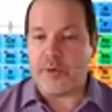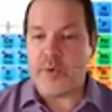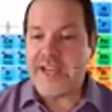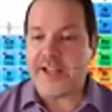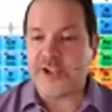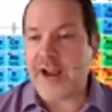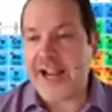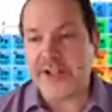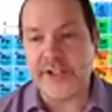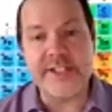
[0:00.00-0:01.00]
That weak
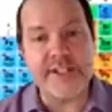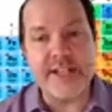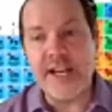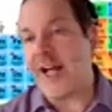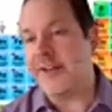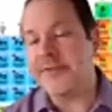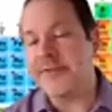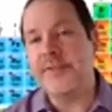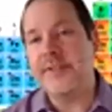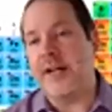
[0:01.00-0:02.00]
attraction is enough
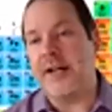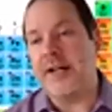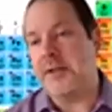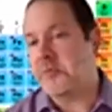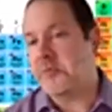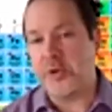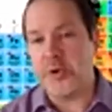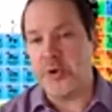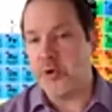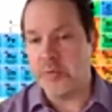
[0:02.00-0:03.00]
um,
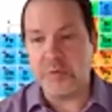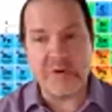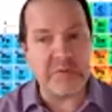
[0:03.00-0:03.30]
to